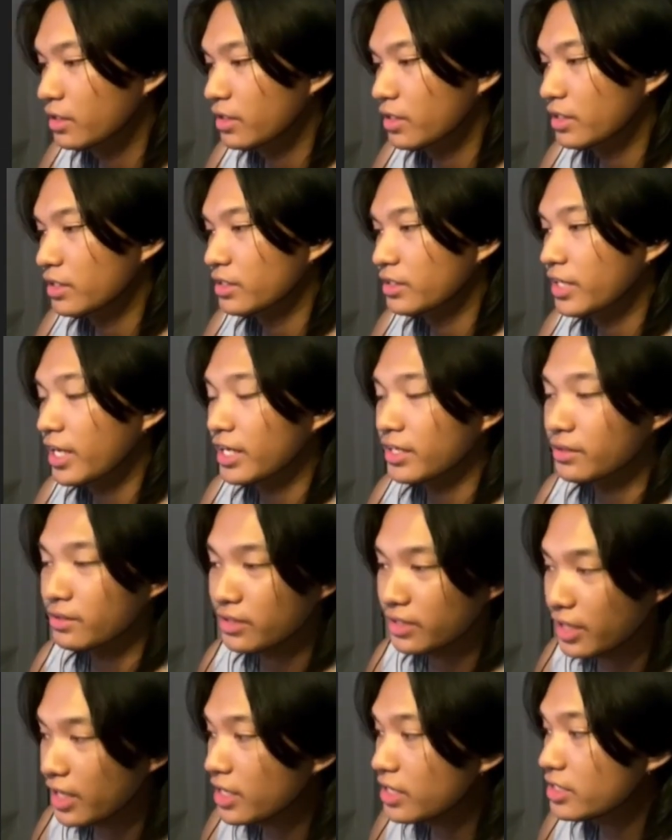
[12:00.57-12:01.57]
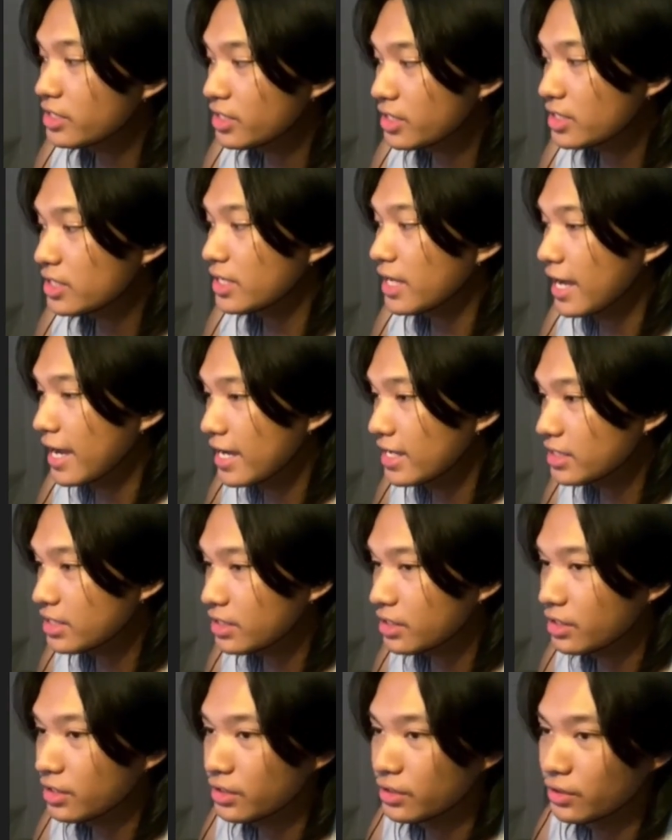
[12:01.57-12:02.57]
yeah, you can just
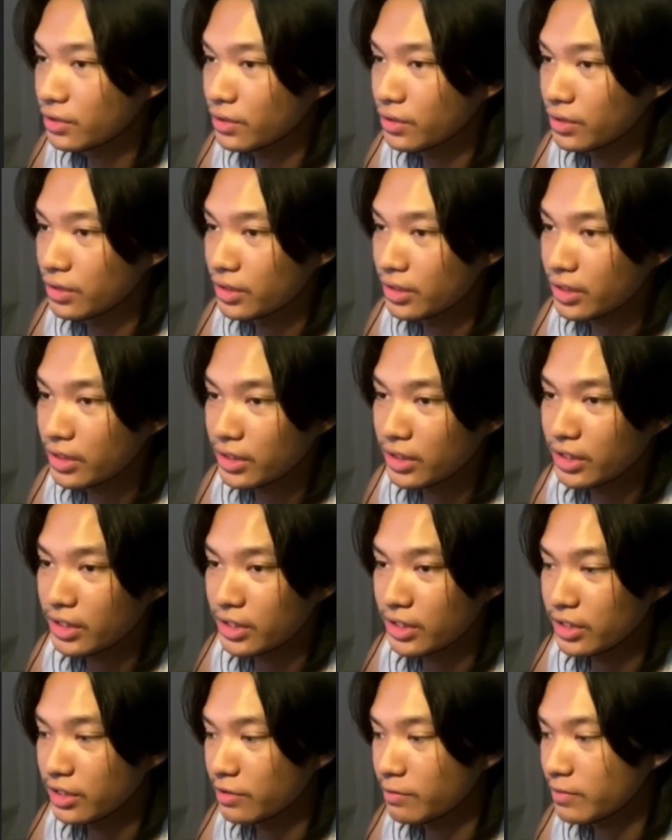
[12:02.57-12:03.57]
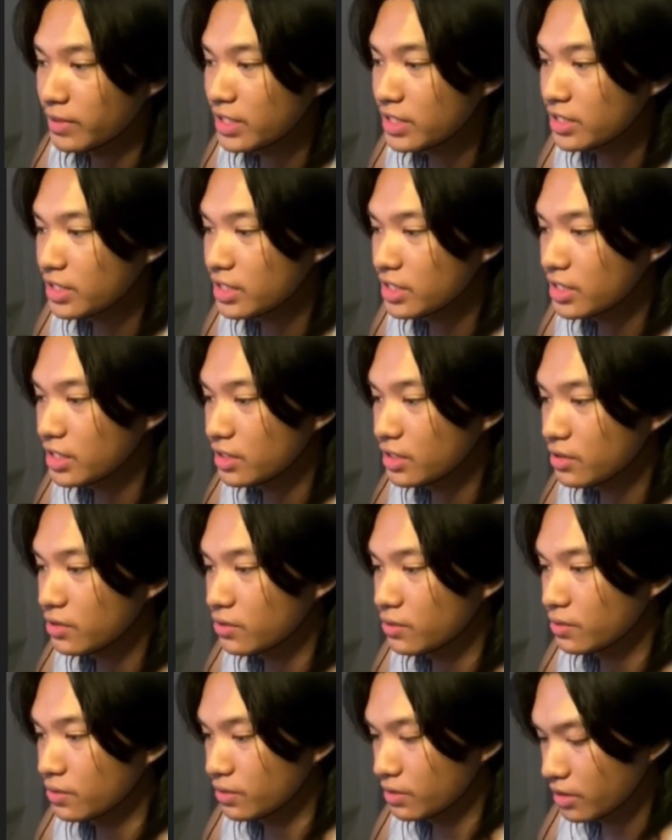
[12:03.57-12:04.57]
ask your Hermes agent
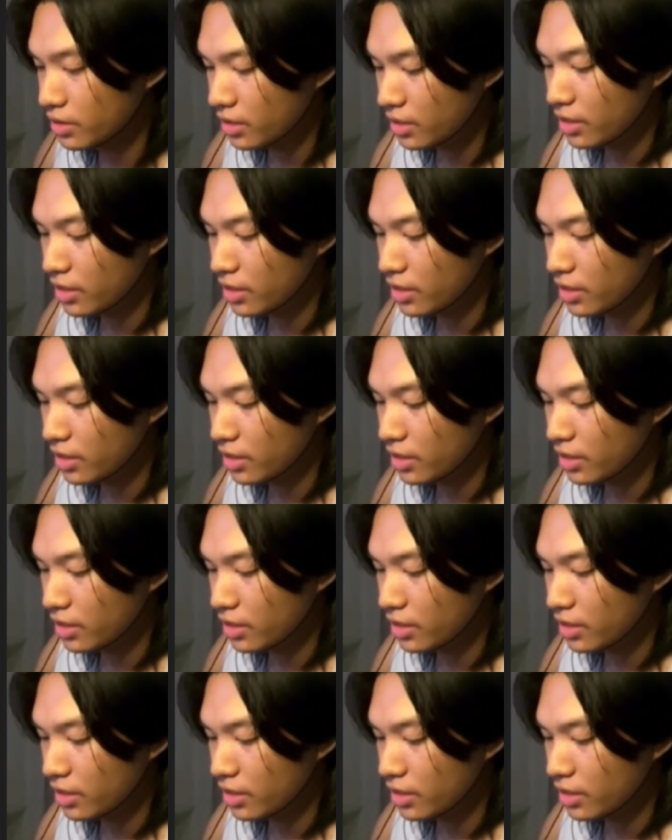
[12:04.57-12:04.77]
to,